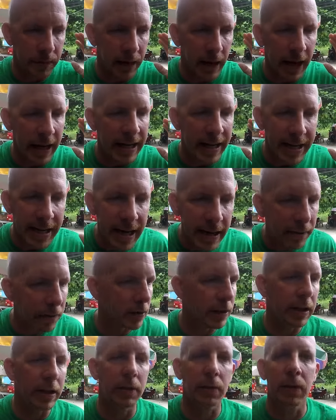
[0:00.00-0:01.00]
I never
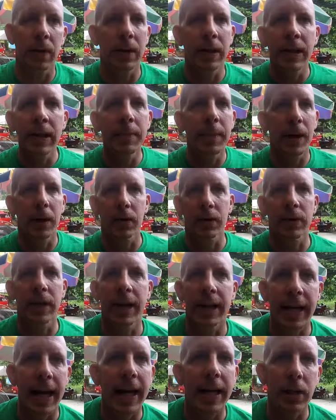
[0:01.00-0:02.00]
get an email
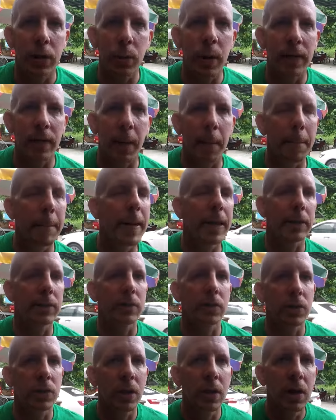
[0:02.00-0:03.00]
saying, hey, you have a
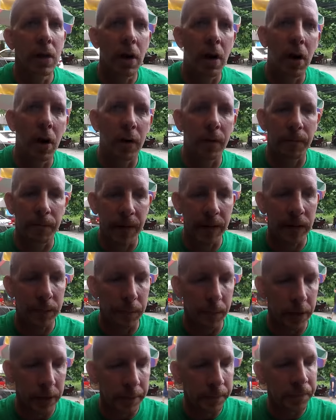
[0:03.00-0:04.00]
message on
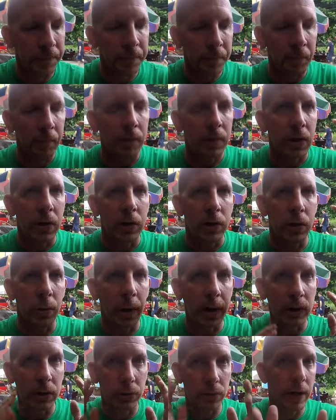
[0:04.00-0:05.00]
Facebook. So
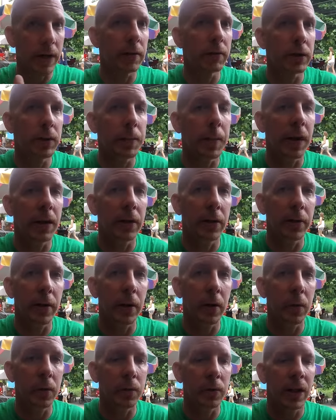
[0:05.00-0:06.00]
I try to respond to
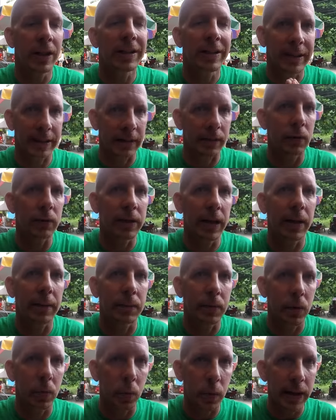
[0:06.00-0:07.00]
those several
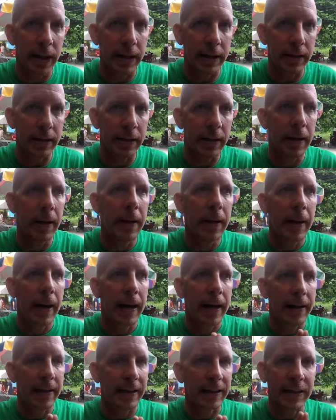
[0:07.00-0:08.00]
times a week.
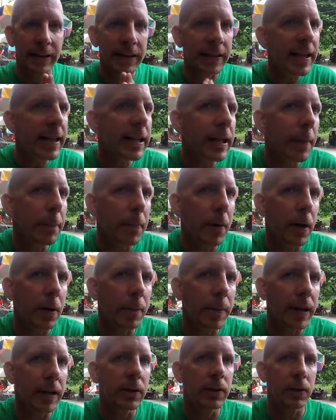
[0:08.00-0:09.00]
And they sneak up on
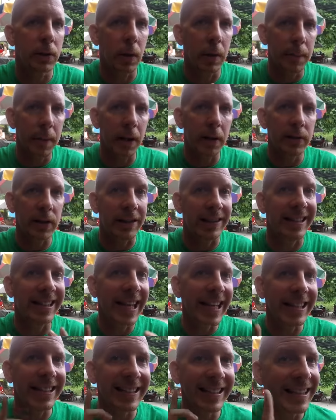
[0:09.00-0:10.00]
me, so I apologize.
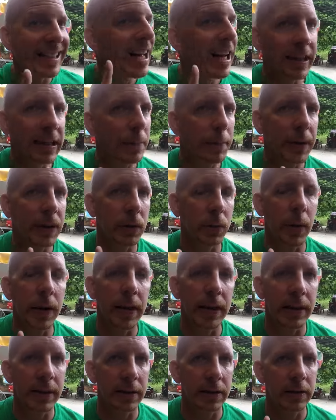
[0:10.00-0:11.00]
That is not the best way
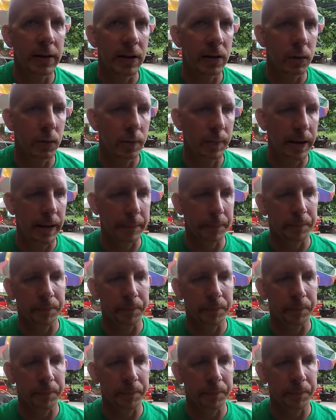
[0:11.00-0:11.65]
to get in touch with me.